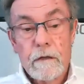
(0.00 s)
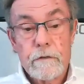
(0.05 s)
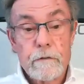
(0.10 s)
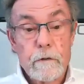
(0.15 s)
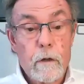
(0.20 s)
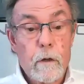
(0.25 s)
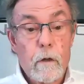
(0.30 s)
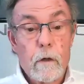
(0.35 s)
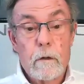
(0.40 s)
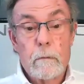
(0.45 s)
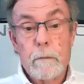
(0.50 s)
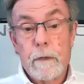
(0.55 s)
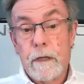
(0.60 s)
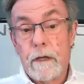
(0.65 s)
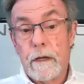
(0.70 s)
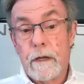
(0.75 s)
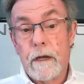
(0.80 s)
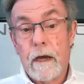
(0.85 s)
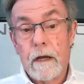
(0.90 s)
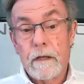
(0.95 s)
So I
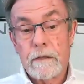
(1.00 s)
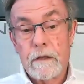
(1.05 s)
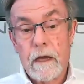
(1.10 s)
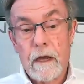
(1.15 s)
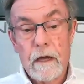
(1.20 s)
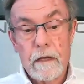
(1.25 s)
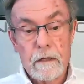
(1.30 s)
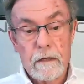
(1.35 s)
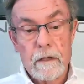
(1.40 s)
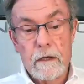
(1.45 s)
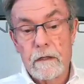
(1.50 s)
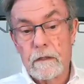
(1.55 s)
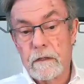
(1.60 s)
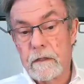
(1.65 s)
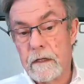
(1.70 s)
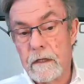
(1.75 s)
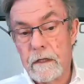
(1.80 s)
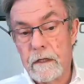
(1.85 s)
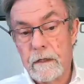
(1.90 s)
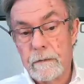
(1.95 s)
mean, he got that,
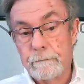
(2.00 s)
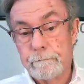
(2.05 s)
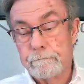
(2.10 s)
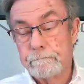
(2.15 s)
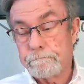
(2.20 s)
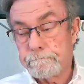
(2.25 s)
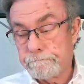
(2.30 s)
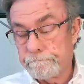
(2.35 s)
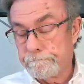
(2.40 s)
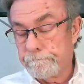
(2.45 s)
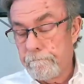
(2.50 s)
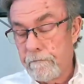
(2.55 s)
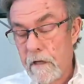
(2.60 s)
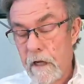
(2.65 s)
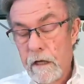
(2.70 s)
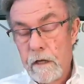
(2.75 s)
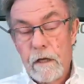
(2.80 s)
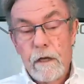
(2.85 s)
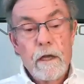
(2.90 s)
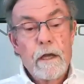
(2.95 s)
and he
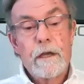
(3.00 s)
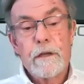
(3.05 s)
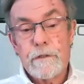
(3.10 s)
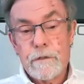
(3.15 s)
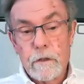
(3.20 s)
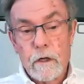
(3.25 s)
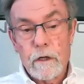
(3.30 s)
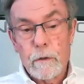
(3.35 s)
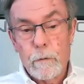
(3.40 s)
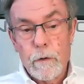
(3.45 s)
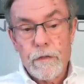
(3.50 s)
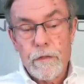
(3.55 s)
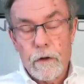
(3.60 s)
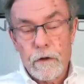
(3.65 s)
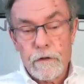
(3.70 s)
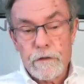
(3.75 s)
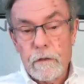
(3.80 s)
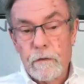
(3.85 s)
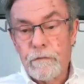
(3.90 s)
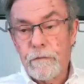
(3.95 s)
he started
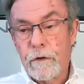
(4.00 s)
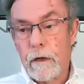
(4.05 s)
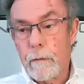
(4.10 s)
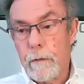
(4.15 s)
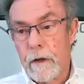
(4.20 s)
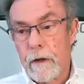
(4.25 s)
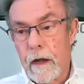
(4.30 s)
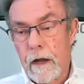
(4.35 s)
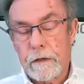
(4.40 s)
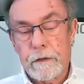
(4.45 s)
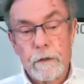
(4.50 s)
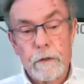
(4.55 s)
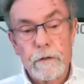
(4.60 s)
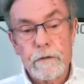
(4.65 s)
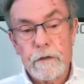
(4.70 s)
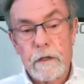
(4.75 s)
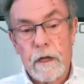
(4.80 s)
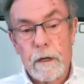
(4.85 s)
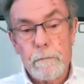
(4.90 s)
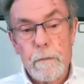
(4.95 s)
with our subframe
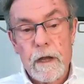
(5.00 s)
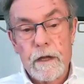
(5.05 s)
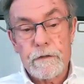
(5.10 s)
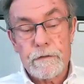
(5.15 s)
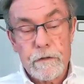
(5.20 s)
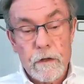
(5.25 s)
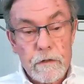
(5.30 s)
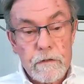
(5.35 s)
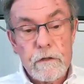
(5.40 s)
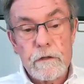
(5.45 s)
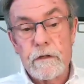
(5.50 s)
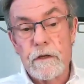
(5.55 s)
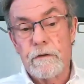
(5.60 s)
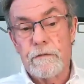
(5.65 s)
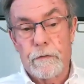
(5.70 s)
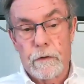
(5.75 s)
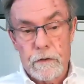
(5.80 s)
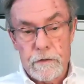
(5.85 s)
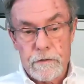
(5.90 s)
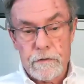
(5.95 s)
connectors, and it made such a
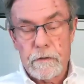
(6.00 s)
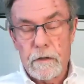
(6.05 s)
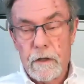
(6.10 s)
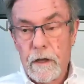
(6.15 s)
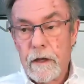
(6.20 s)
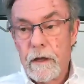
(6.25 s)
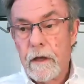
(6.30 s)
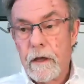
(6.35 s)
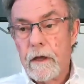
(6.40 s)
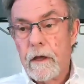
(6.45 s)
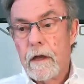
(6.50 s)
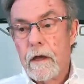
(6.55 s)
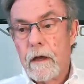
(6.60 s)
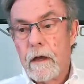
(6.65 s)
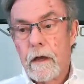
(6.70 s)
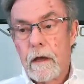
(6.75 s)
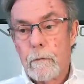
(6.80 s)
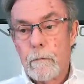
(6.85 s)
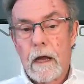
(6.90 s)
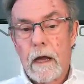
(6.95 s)
difference.
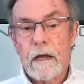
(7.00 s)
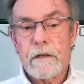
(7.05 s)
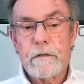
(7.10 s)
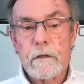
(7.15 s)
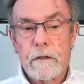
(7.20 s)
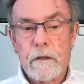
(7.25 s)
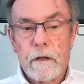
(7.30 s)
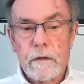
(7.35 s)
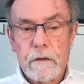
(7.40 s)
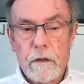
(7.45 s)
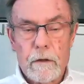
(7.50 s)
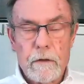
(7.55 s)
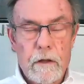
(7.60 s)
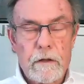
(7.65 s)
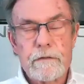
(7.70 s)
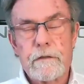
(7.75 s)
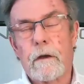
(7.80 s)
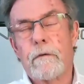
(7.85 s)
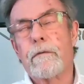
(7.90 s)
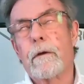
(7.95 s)
Uh, actually, that you know
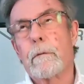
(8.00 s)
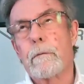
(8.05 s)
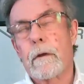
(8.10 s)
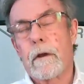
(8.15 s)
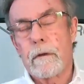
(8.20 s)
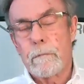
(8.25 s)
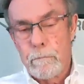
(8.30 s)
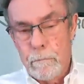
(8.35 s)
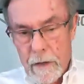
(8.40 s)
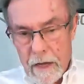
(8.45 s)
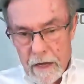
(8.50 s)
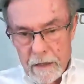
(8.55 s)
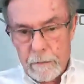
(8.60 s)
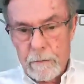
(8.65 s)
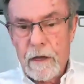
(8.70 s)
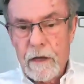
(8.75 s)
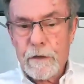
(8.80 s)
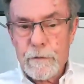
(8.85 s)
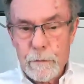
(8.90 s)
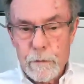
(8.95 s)
that subframe
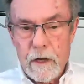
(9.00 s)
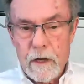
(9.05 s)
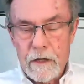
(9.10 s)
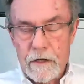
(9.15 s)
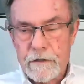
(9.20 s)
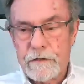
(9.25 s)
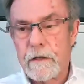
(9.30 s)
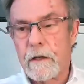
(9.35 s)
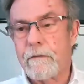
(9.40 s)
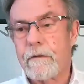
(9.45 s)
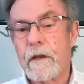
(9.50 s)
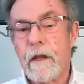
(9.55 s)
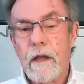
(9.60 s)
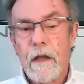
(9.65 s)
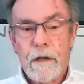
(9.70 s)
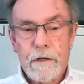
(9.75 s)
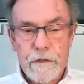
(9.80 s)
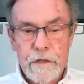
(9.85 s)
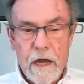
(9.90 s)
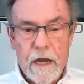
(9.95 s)
back S197
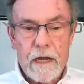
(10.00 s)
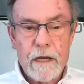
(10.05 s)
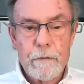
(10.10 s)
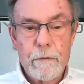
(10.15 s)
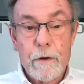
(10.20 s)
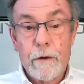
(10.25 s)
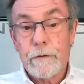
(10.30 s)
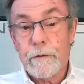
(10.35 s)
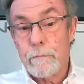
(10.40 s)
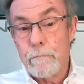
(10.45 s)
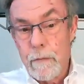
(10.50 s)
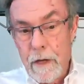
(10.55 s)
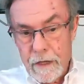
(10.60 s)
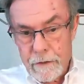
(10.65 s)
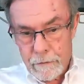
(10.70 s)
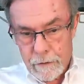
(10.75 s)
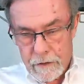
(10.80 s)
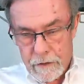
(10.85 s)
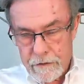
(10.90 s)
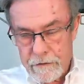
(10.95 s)
jacking rail is a
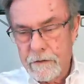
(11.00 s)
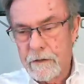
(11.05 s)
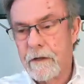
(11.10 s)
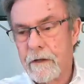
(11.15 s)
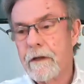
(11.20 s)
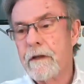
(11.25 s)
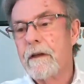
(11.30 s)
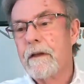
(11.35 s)
matrix.